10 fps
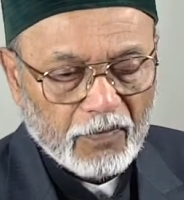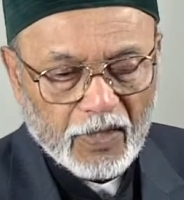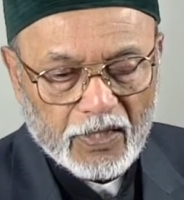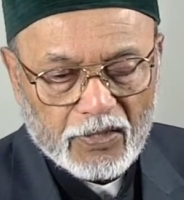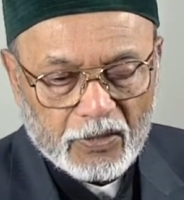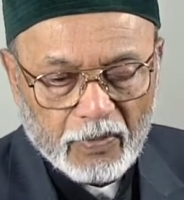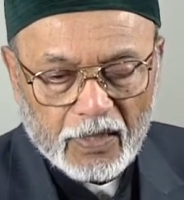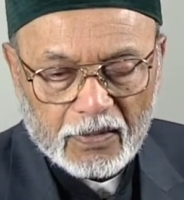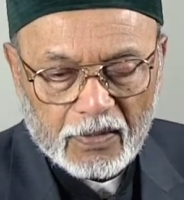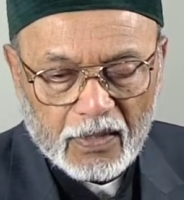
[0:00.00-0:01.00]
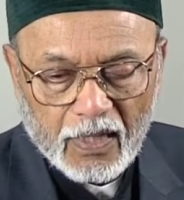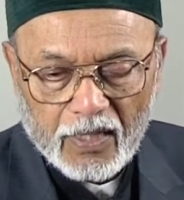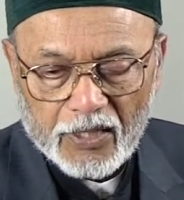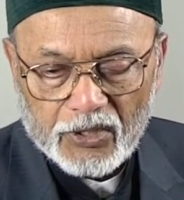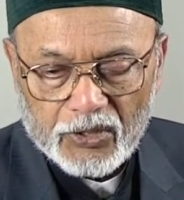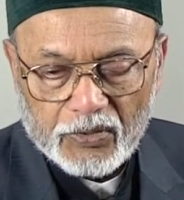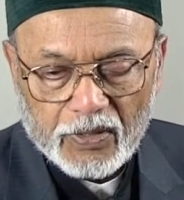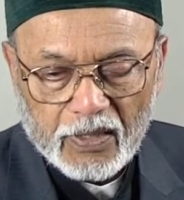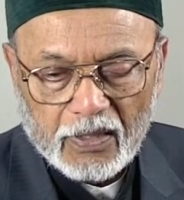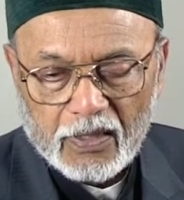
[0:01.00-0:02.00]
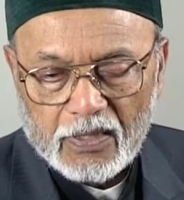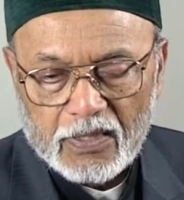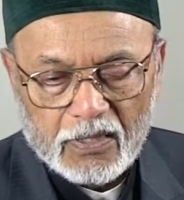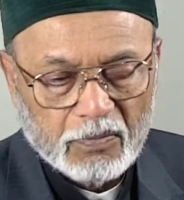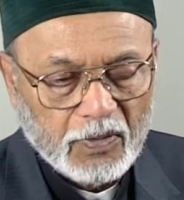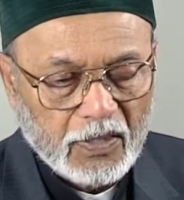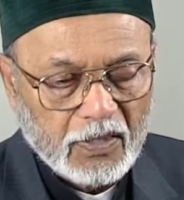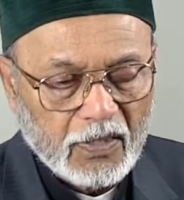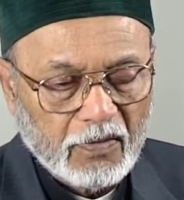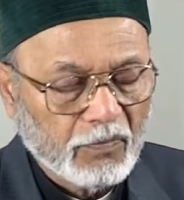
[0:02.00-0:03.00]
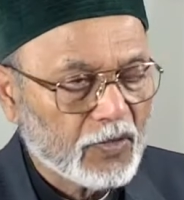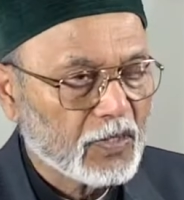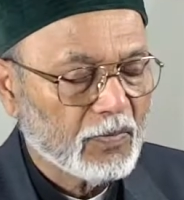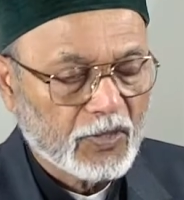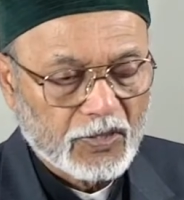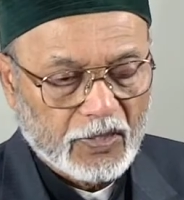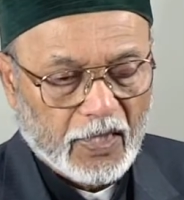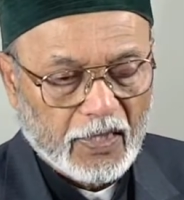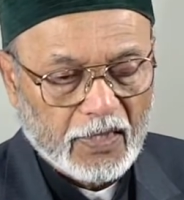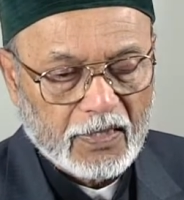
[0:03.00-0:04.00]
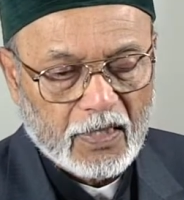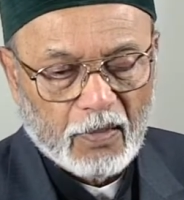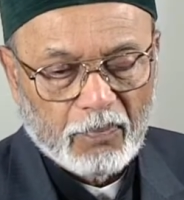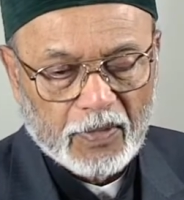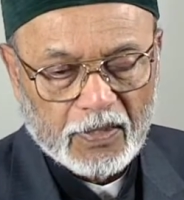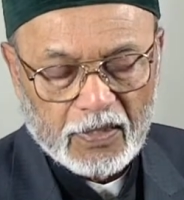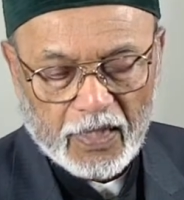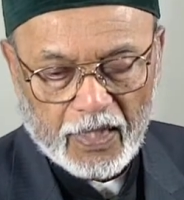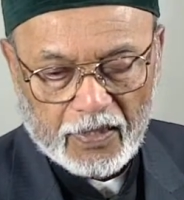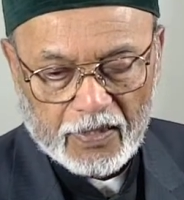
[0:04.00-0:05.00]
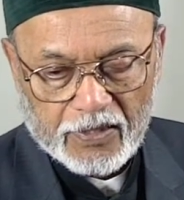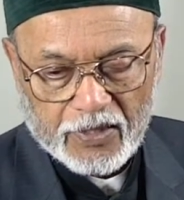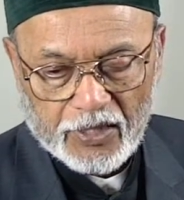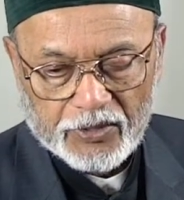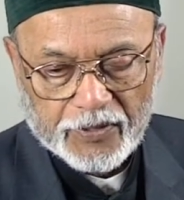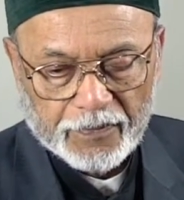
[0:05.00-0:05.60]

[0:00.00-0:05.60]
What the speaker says: were instrumental in ensuring the stability of Muslim societies up until the 18th century.